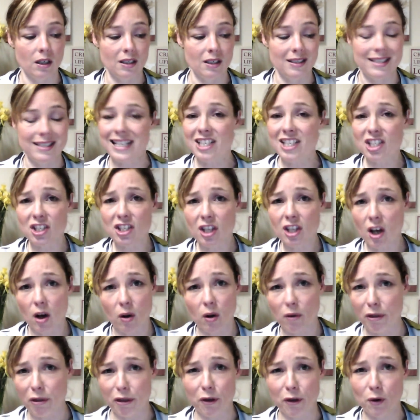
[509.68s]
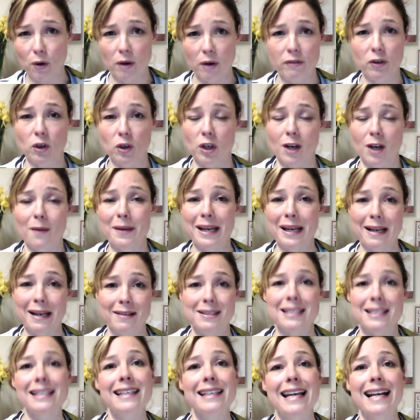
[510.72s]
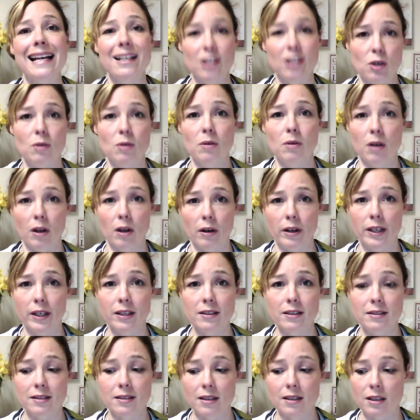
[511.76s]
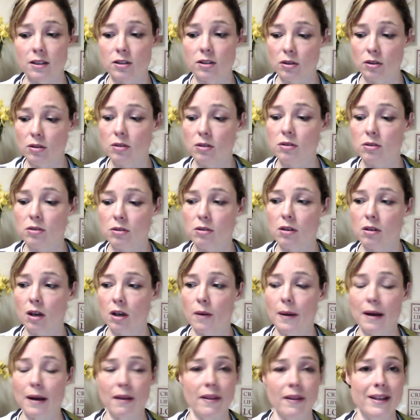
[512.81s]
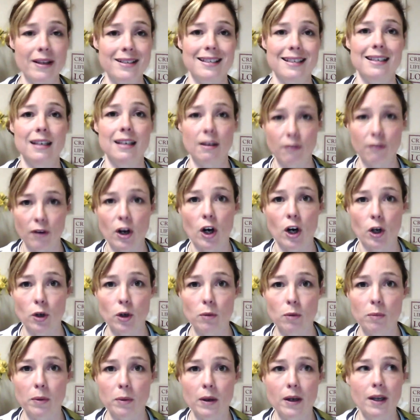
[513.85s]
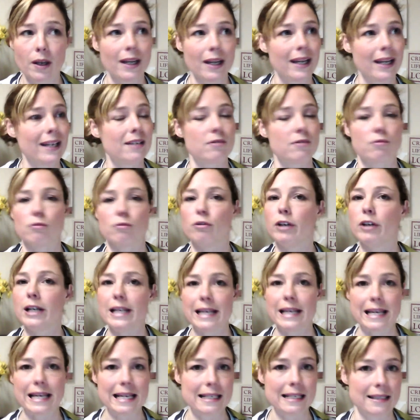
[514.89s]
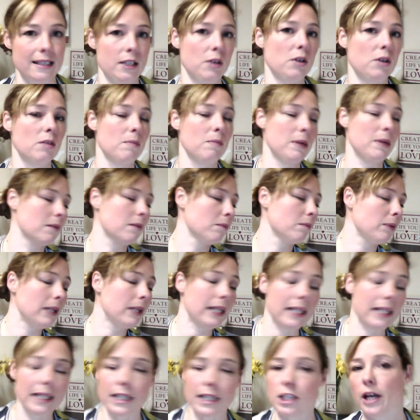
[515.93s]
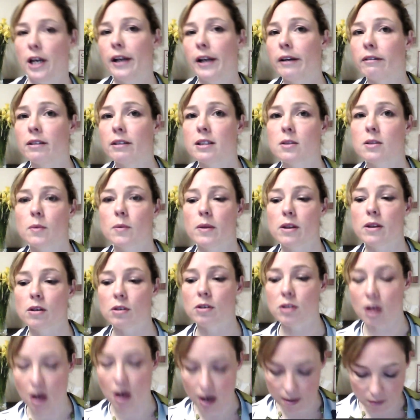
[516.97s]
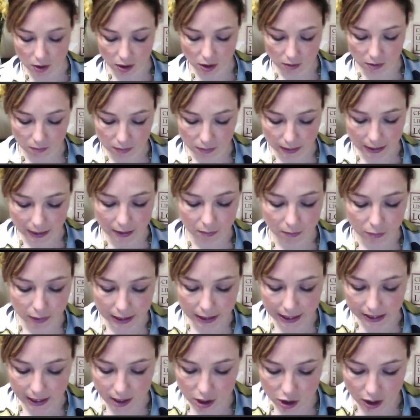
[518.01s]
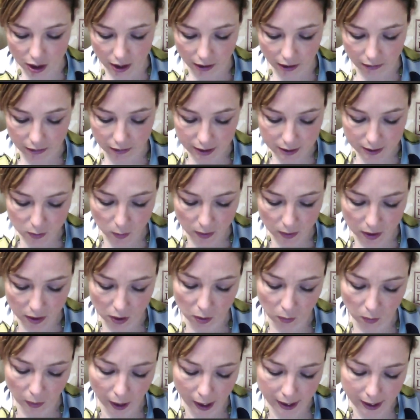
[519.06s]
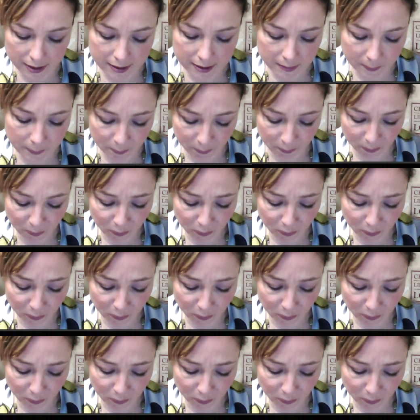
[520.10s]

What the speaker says: ditch the whole thought of you're going out to get new clients. As soon as you go out there to give hope, it's really easy. You can be completely generous with your time. You can be completely generous with your words.